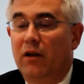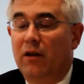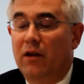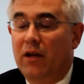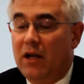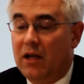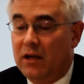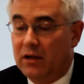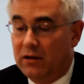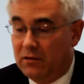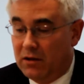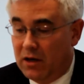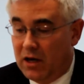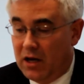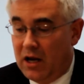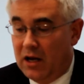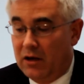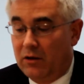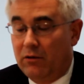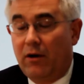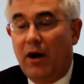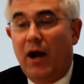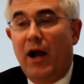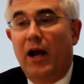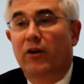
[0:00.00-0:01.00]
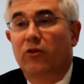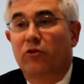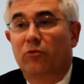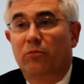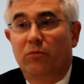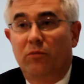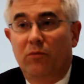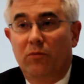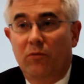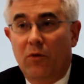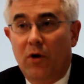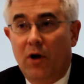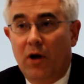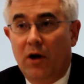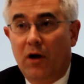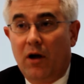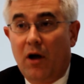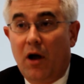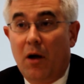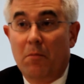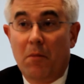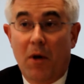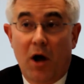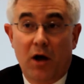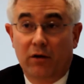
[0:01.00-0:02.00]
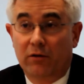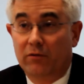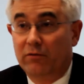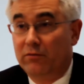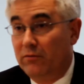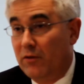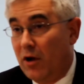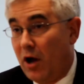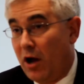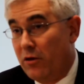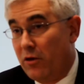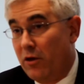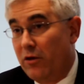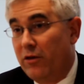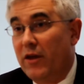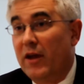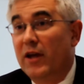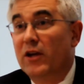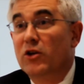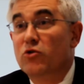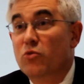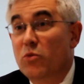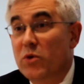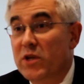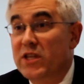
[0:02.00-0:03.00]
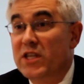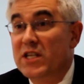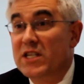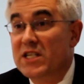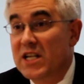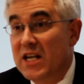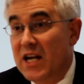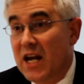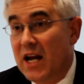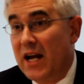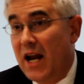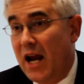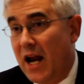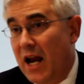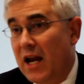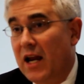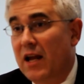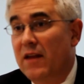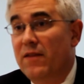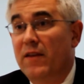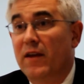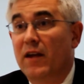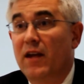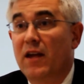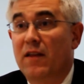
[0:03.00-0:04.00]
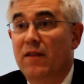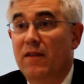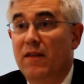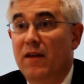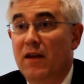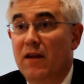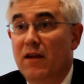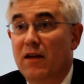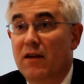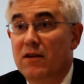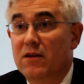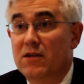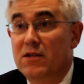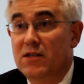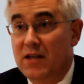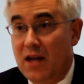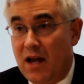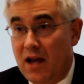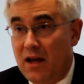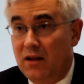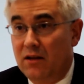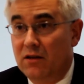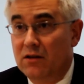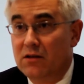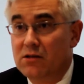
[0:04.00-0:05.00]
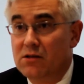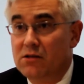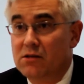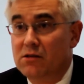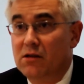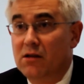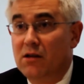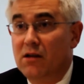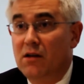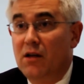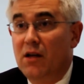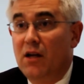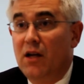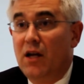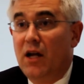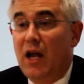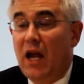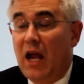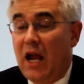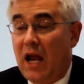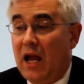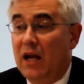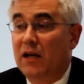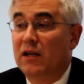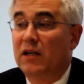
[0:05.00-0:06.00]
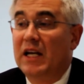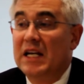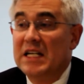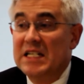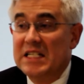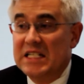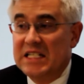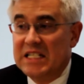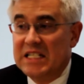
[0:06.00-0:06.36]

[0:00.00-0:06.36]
it interacts, among other things, with the DNA in the cells, and can